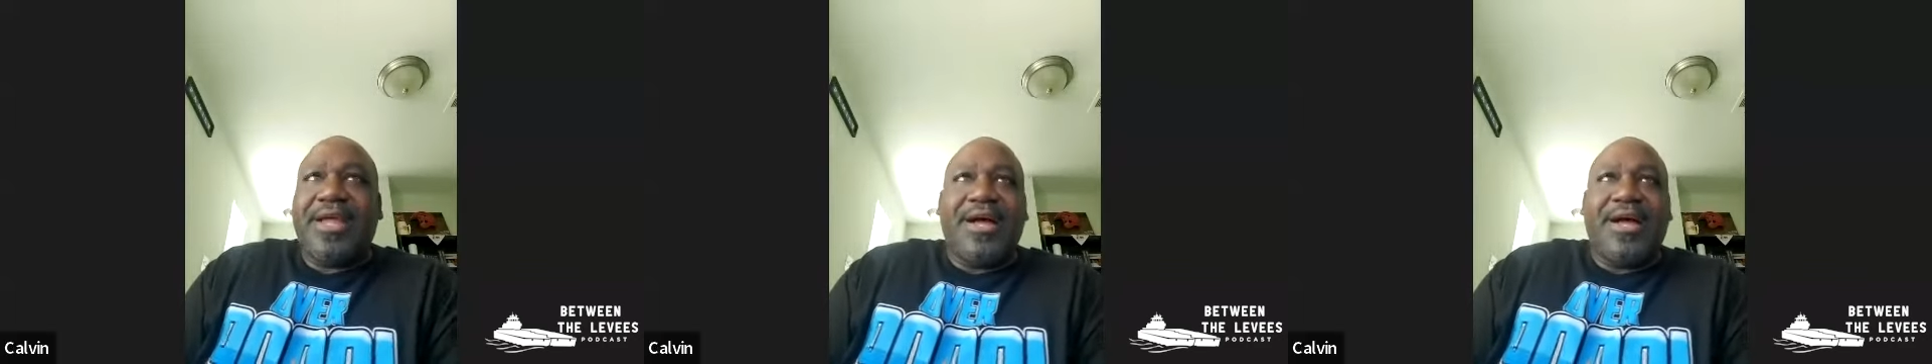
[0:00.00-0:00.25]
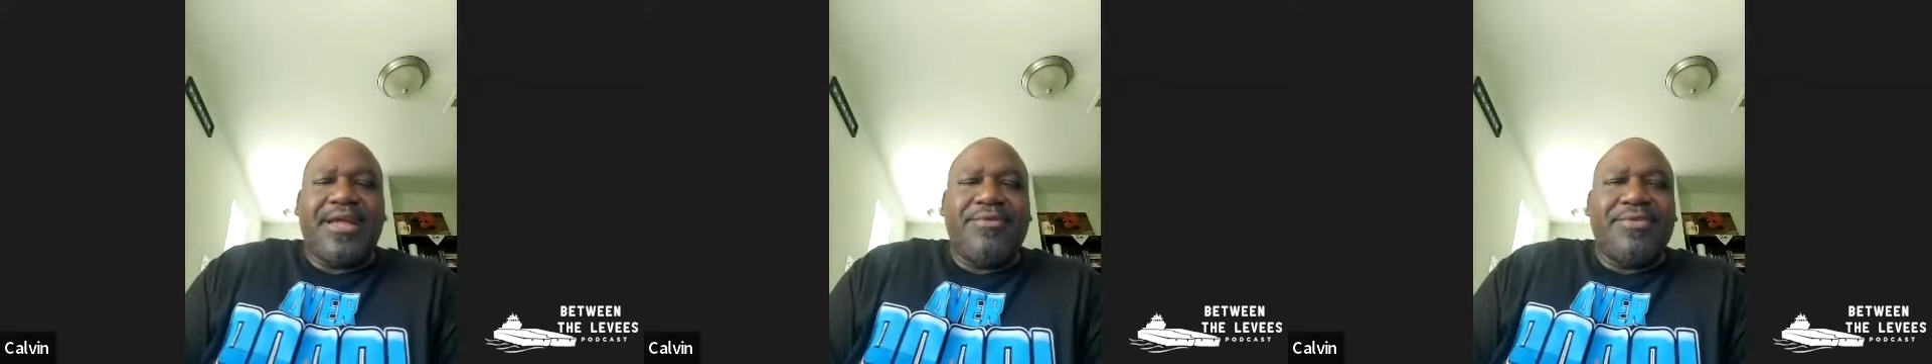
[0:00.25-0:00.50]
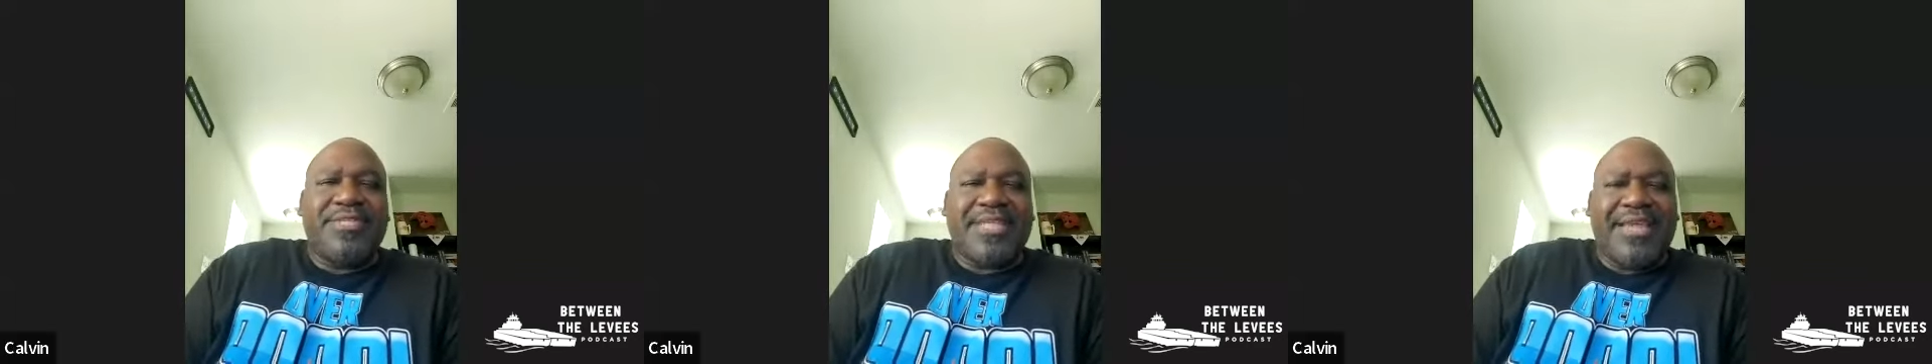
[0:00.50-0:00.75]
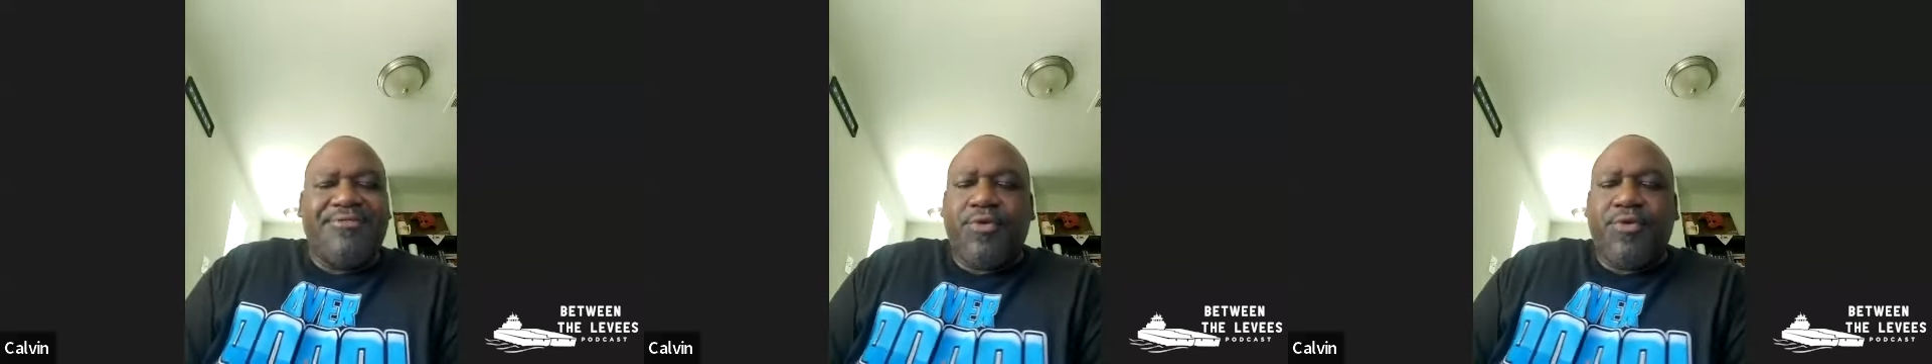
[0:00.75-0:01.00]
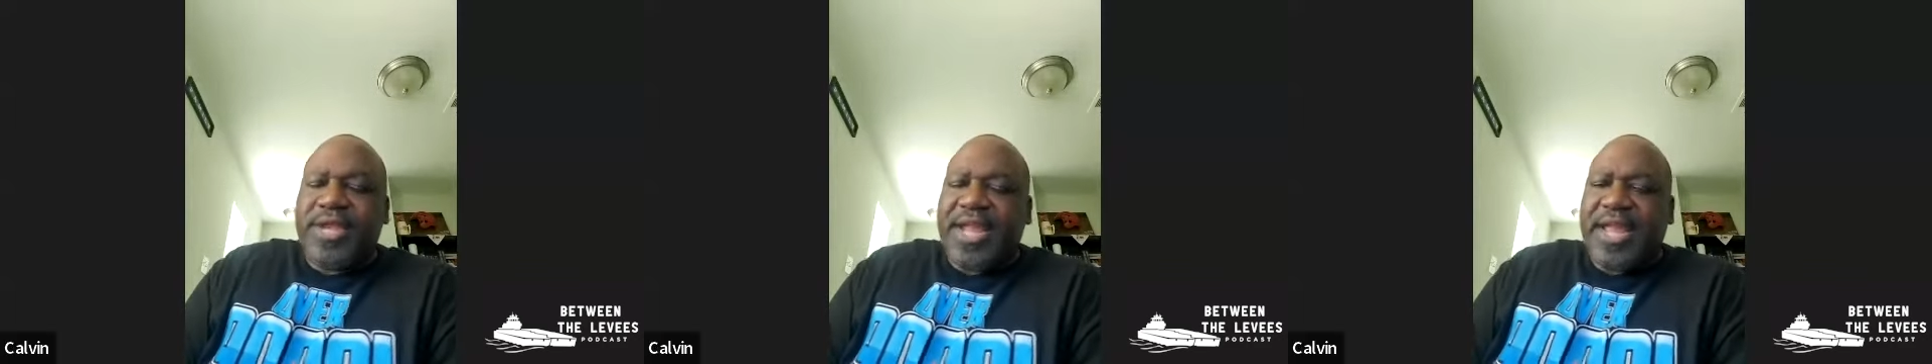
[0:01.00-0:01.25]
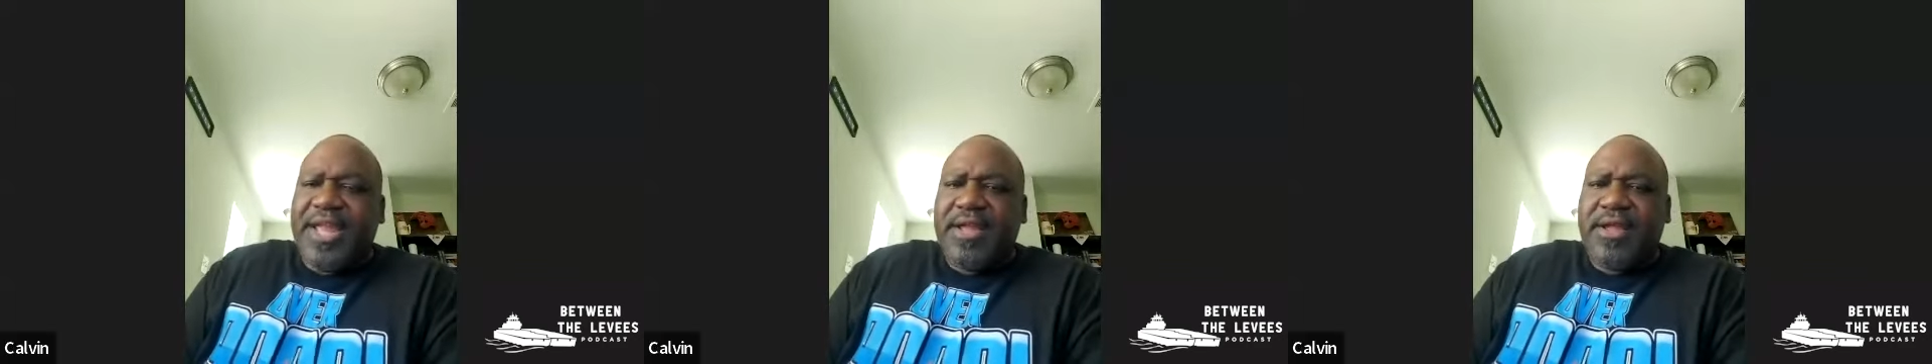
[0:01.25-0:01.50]
uh, it was a
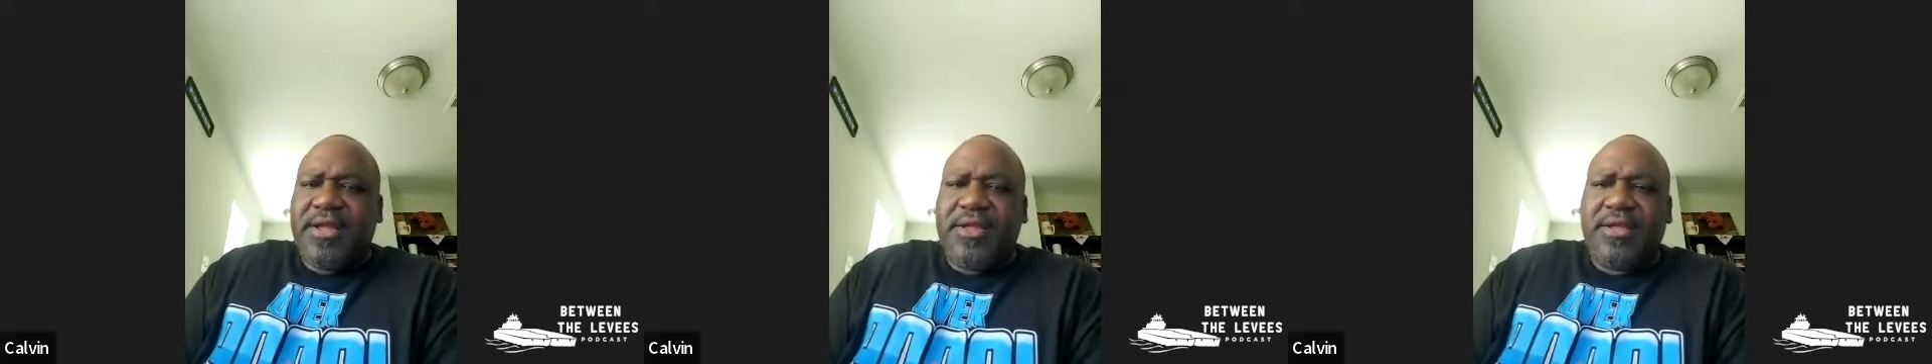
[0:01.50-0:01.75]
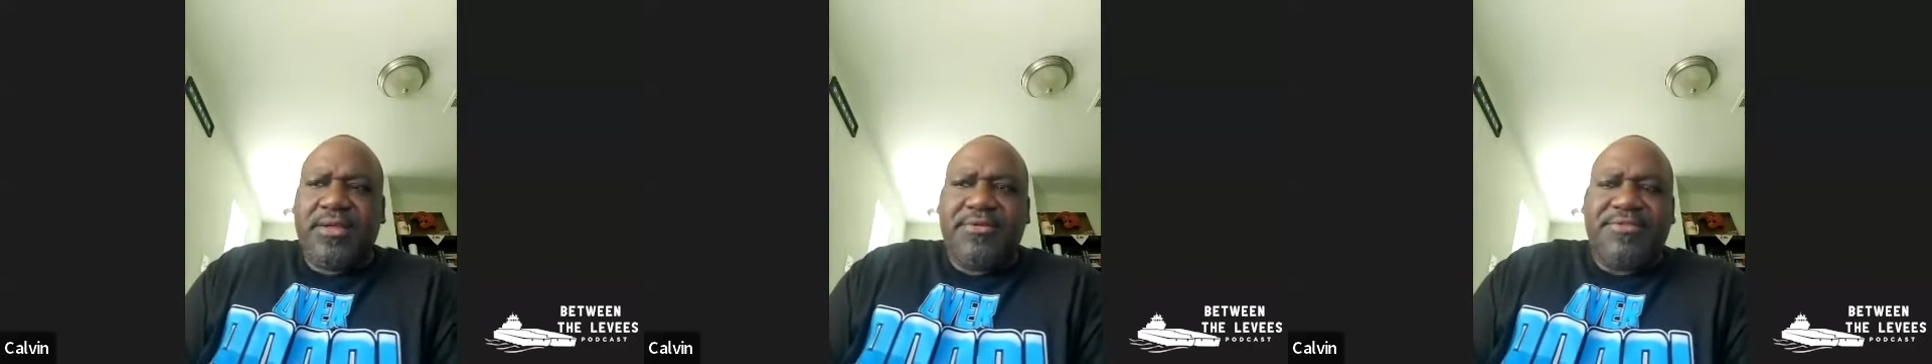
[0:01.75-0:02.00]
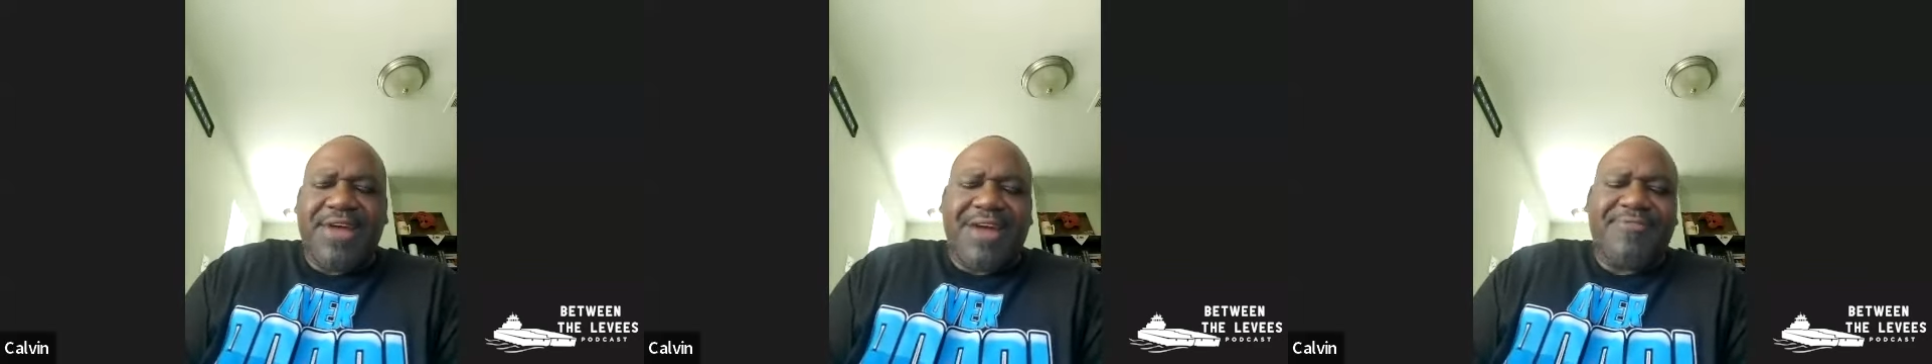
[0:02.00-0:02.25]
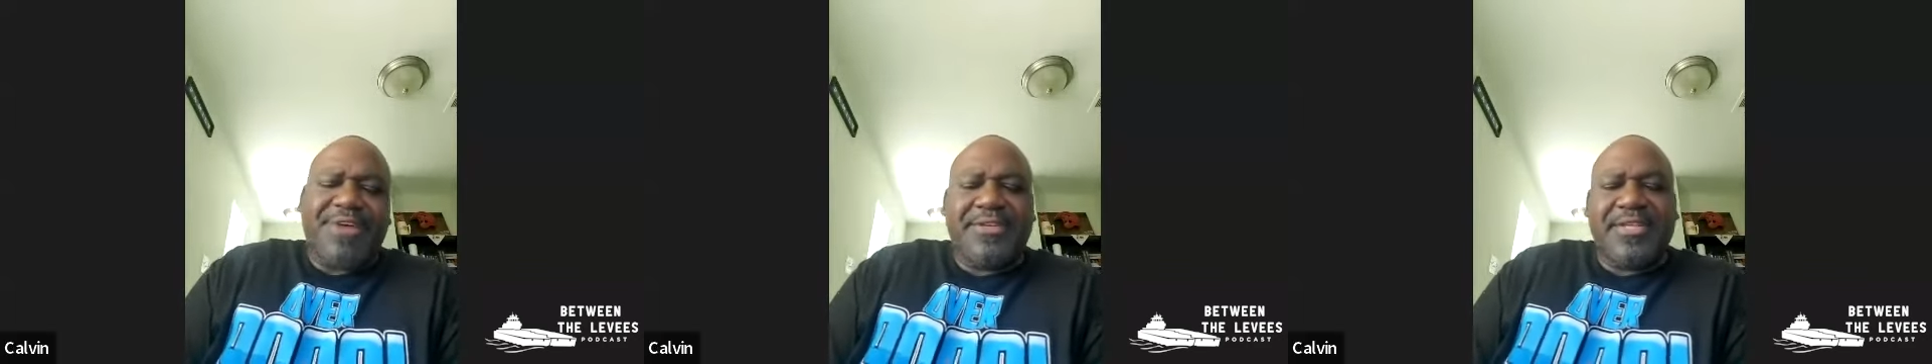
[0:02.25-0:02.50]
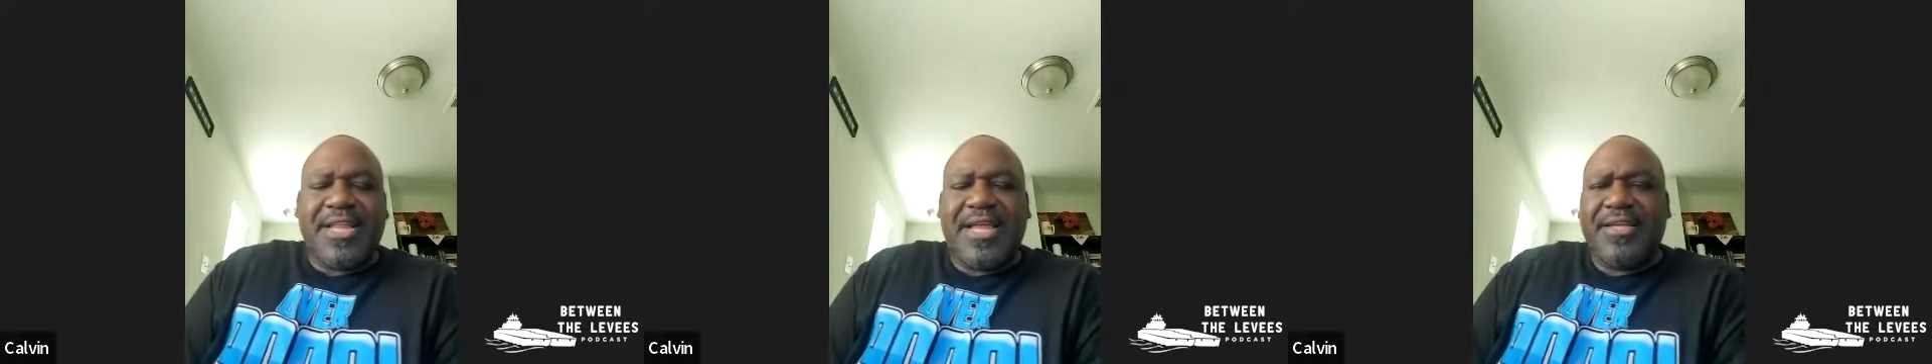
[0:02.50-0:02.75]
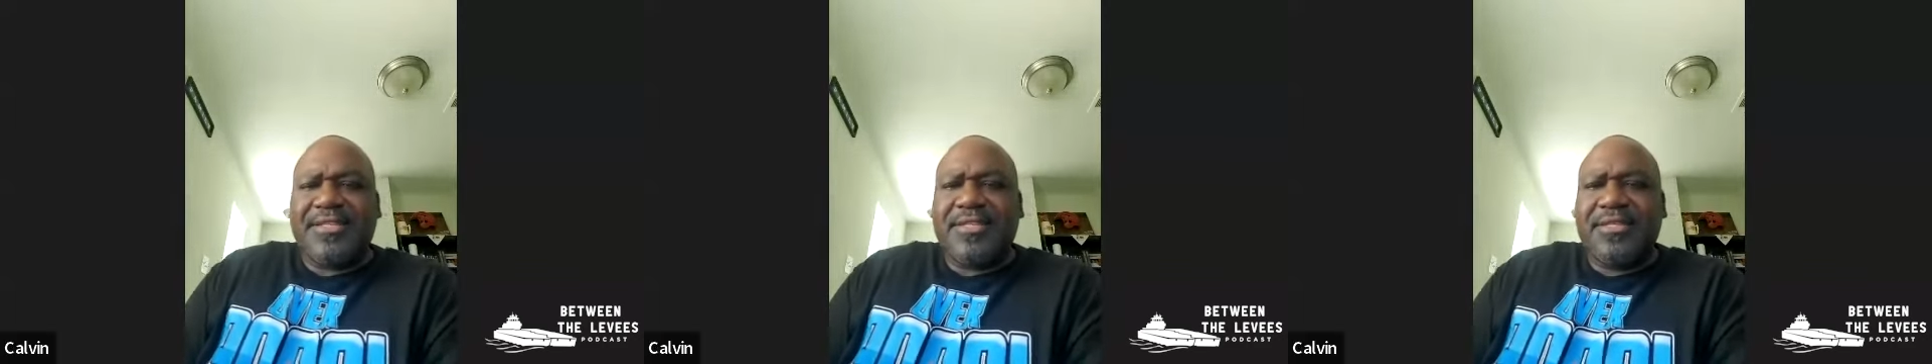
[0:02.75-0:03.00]
four-day firefighters
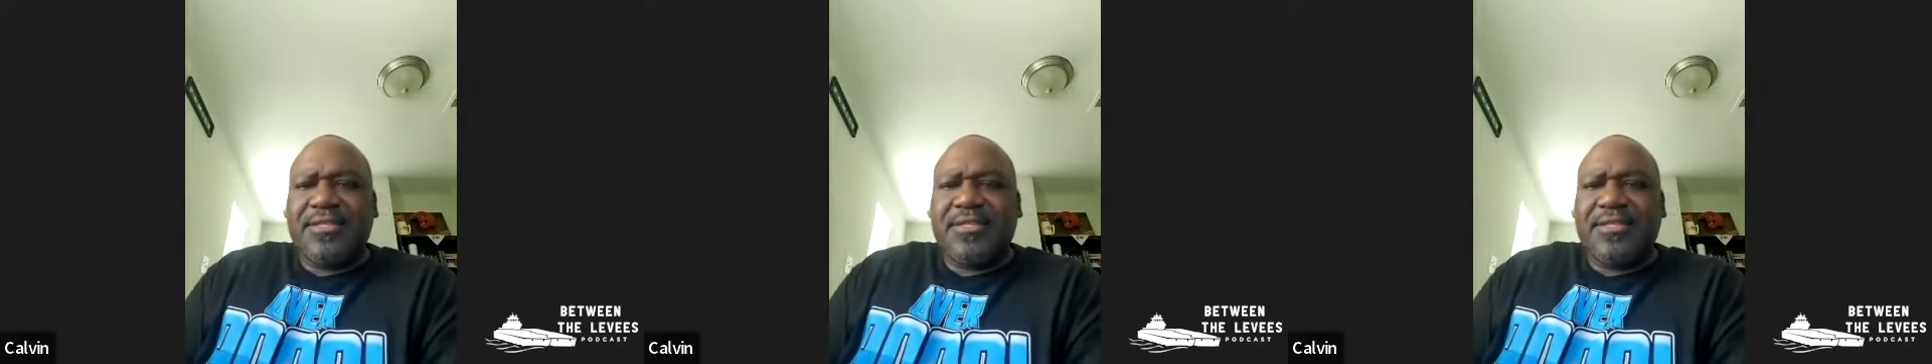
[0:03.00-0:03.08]
class,